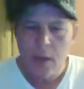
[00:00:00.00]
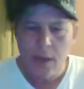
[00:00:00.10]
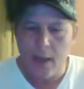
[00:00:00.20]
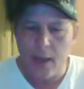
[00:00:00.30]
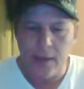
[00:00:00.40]

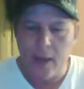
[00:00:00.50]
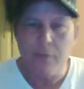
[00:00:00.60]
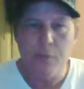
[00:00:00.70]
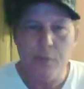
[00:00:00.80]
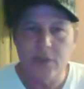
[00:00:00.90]
and
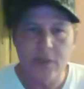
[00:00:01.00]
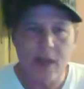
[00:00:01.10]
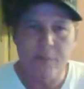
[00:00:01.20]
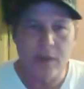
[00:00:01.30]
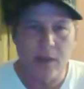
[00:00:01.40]
every person
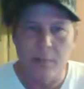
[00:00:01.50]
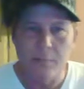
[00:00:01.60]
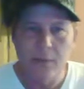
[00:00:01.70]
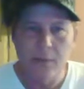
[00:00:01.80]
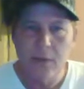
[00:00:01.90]
I've picked up
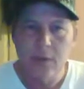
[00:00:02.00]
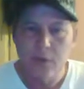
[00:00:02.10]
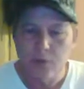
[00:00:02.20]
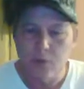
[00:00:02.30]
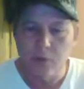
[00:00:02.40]

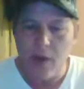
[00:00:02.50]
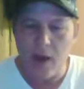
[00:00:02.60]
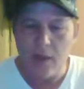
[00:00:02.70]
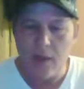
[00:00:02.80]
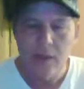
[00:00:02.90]
so
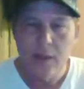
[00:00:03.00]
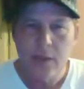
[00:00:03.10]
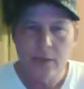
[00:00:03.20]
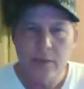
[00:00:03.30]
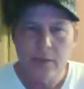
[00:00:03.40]
far,
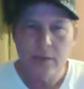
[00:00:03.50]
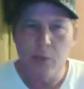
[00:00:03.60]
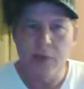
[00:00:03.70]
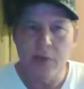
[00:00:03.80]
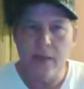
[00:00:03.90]
they'll
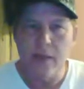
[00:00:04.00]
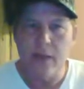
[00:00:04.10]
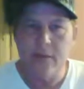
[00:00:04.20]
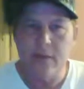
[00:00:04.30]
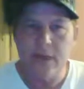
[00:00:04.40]
put in
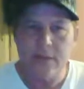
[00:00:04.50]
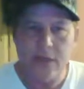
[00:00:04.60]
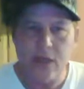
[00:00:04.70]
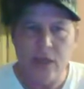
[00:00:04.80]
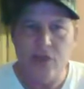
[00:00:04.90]
their
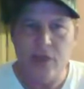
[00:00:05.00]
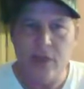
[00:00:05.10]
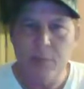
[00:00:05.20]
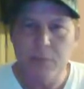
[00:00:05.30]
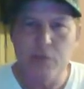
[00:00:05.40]
destination
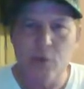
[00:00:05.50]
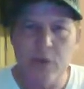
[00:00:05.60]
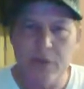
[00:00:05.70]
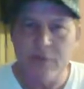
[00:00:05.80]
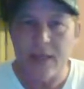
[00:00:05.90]
before you
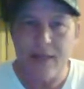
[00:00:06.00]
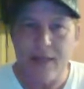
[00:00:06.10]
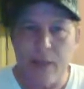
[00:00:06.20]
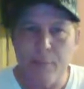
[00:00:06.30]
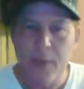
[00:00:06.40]
even get to
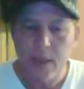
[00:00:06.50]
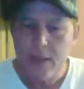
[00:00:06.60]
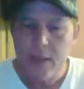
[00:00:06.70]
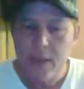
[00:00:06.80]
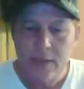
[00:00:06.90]
them.
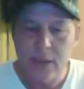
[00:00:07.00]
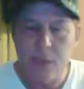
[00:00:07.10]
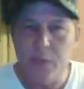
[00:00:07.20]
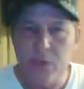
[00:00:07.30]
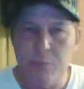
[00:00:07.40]
Then
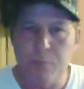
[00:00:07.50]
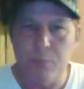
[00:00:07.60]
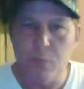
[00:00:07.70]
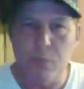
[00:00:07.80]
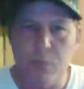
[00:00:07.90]

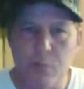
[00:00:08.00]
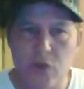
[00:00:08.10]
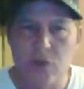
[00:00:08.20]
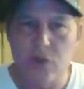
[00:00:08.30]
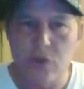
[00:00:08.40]
when you push,
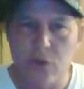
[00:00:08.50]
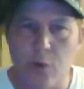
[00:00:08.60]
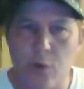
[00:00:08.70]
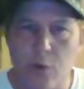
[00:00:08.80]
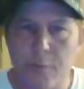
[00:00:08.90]

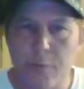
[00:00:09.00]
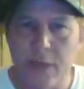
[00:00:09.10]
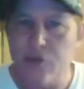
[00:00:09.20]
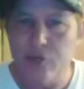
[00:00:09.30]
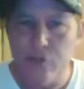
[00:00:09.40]

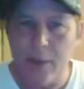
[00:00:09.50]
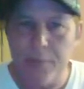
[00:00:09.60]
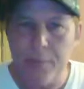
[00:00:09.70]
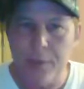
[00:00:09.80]
again trip,